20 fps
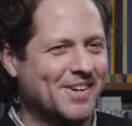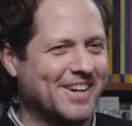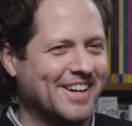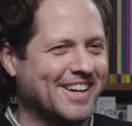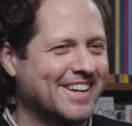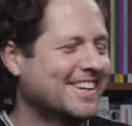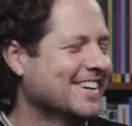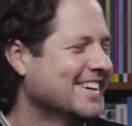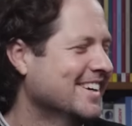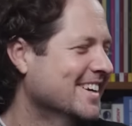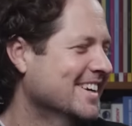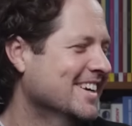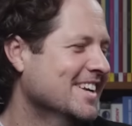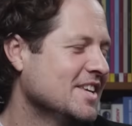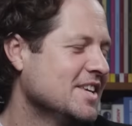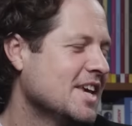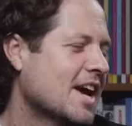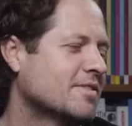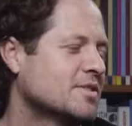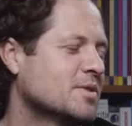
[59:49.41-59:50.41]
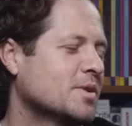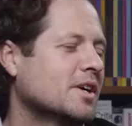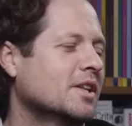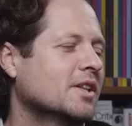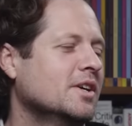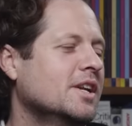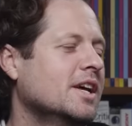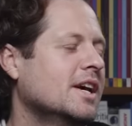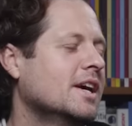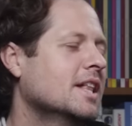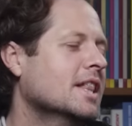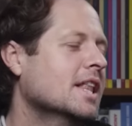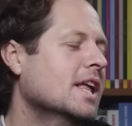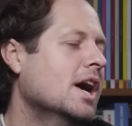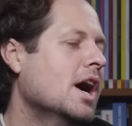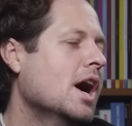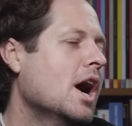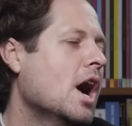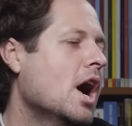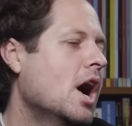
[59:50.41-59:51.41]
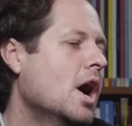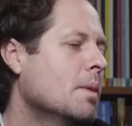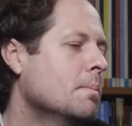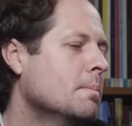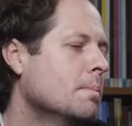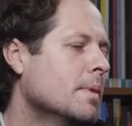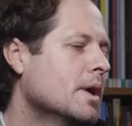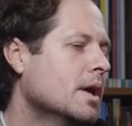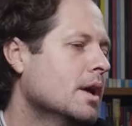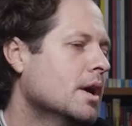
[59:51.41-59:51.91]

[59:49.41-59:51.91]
good. You have to include it. Um,